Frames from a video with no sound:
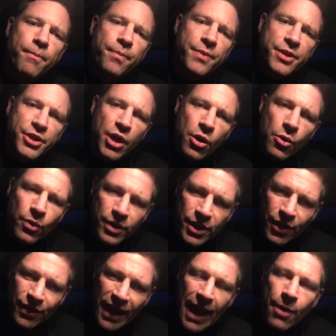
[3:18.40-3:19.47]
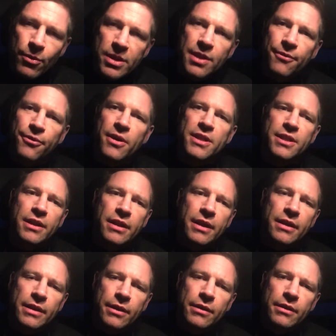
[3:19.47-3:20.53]
So that was the first thing,
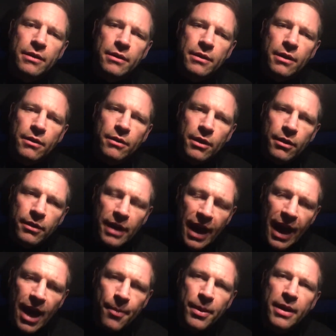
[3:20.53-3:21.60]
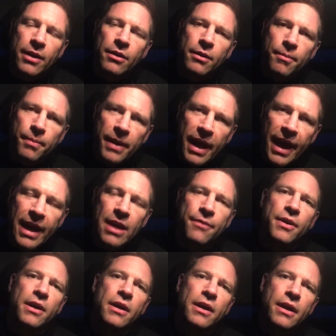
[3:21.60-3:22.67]
that the habit, the
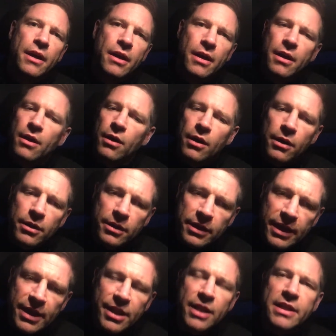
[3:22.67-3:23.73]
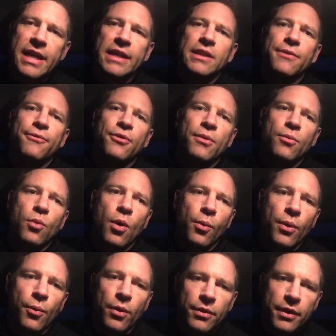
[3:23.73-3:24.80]
behavior, disconnected from what
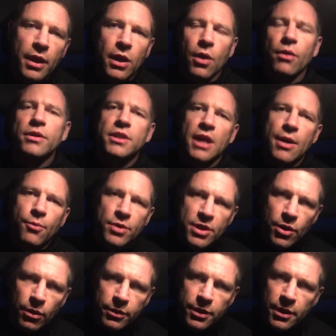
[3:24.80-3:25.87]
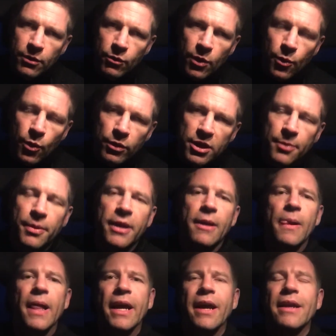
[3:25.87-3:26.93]
we want the long-term result and reward to
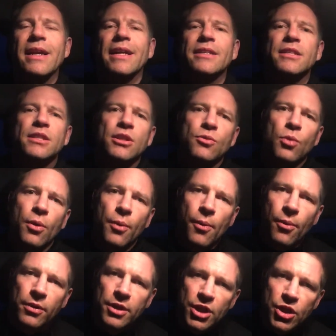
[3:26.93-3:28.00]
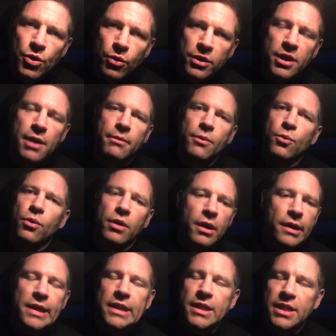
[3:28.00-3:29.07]
be, and connected to what we want the short-term reward.
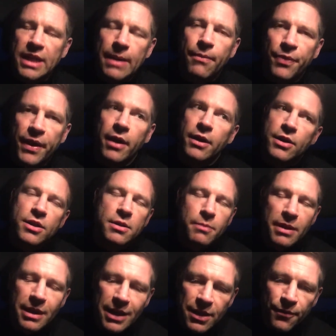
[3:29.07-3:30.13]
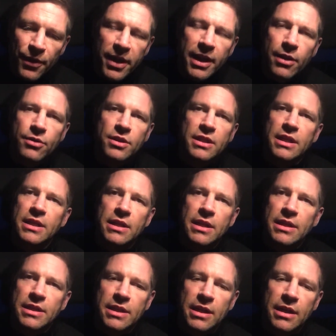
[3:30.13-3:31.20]
And it's the same thing. I used to make these videos
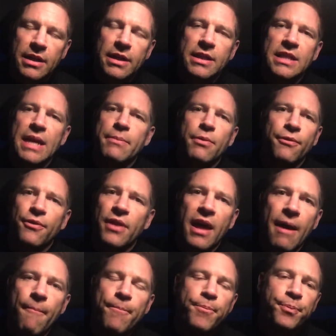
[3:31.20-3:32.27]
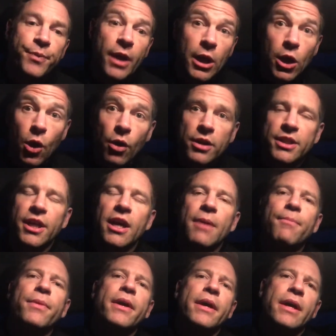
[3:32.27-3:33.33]
as an example for that.
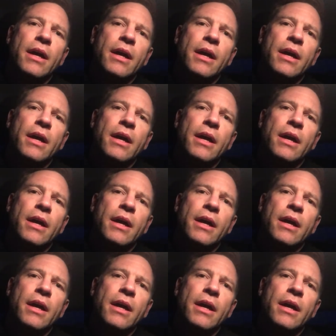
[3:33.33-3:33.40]
Long-term,